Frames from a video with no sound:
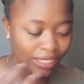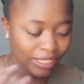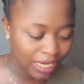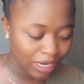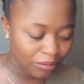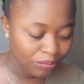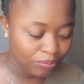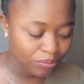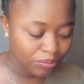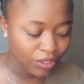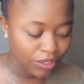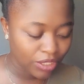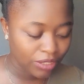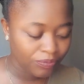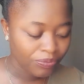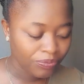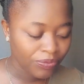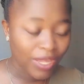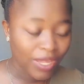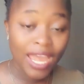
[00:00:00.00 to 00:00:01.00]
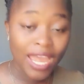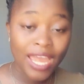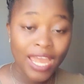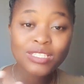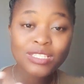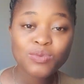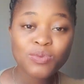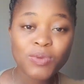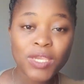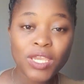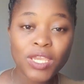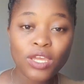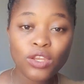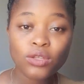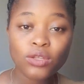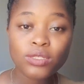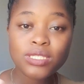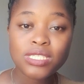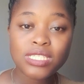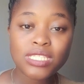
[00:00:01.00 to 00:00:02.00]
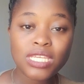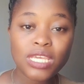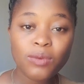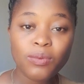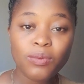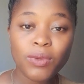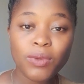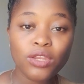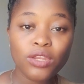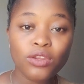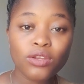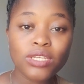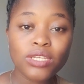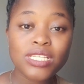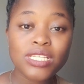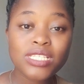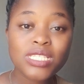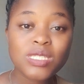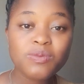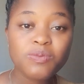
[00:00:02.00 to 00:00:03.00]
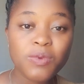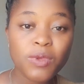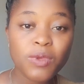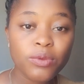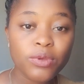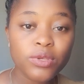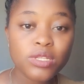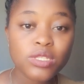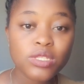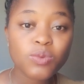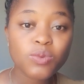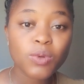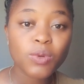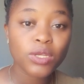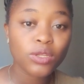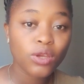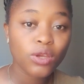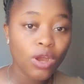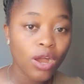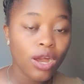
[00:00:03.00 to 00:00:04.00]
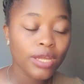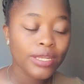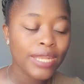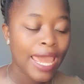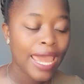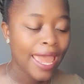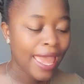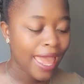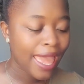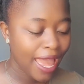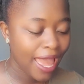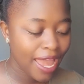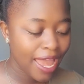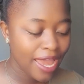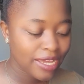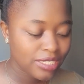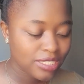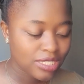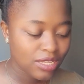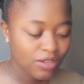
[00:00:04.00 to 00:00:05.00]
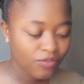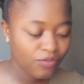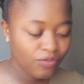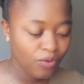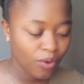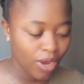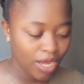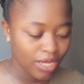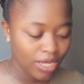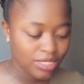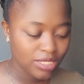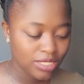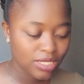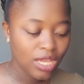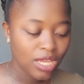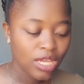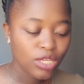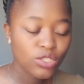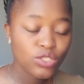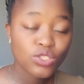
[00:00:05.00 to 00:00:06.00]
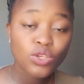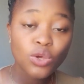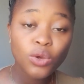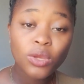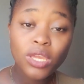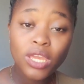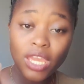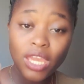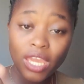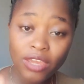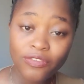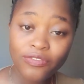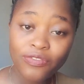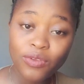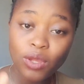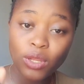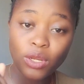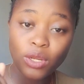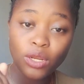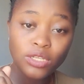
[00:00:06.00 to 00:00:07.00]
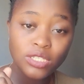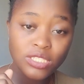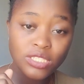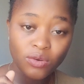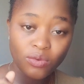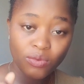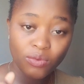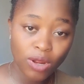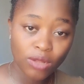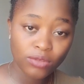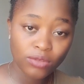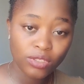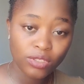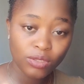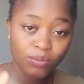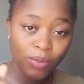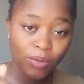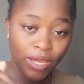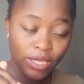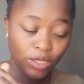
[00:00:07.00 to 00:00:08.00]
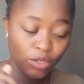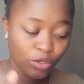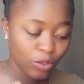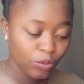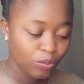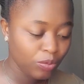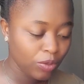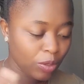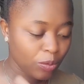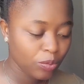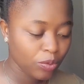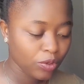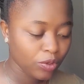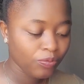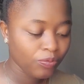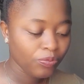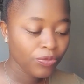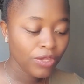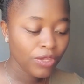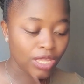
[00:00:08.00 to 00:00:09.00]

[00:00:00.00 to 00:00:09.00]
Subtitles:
company. Hence, we cannot see, we cannot experience what God has for us. So if you're not surrounded by good people,